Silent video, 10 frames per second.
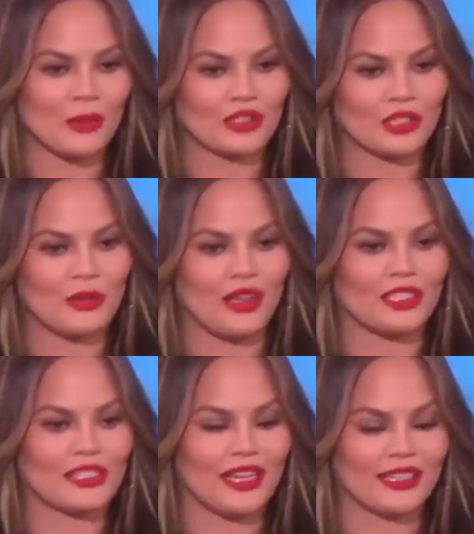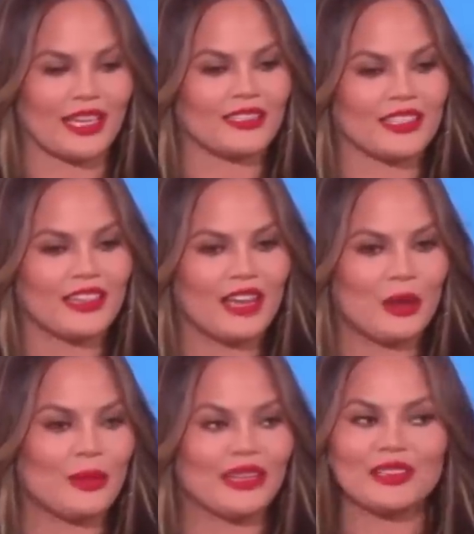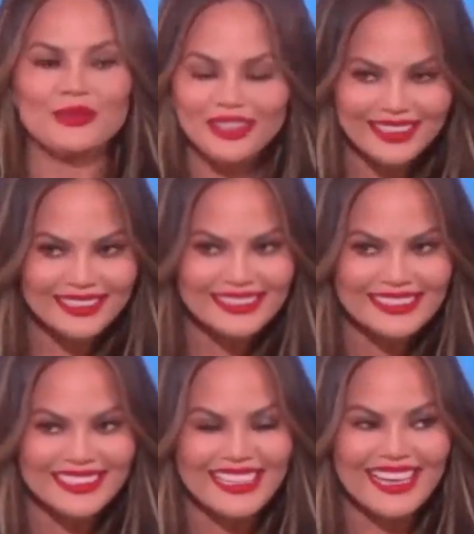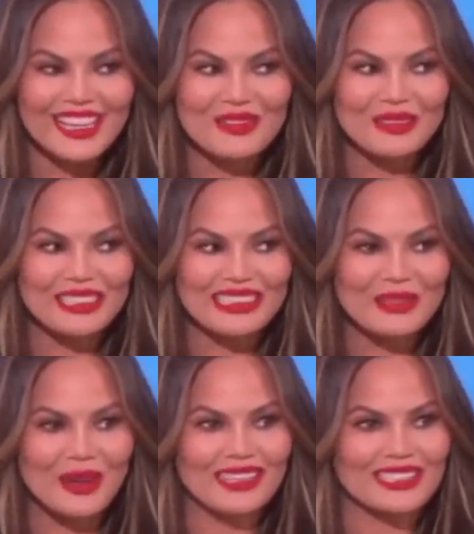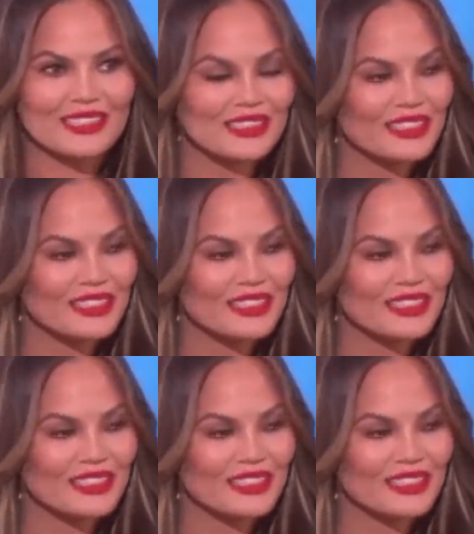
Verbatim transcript: Still, you wouldn't believe her transformation to get where she is today.